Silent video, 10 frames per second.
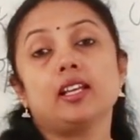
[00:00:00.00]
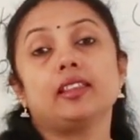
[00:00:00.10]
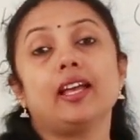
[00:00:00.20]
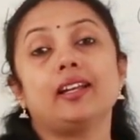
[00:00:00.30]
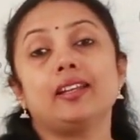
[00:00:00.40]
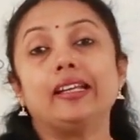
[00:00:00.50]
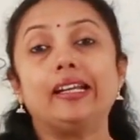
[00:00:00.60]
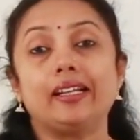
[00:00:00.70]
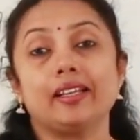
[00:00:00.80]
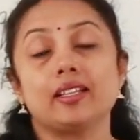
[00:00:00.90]
that
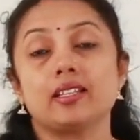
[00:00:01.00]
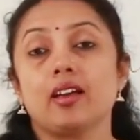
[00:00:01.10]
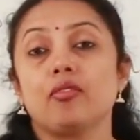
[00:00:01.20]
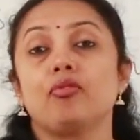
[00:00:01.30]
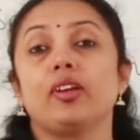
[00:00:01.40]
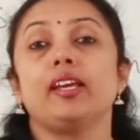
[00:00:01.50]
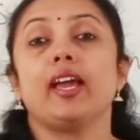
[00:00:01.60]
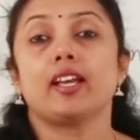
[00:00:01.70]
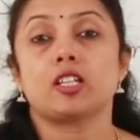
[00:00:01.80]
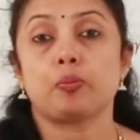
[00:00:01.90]
it is very
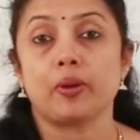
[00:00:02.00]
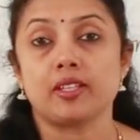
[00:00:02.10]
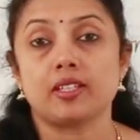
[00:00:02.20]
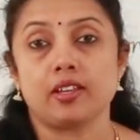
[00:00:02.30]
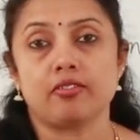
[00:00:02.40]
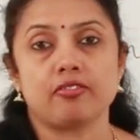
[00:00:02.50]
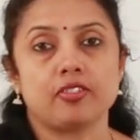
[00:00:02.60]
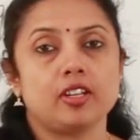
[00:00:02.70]
expensive.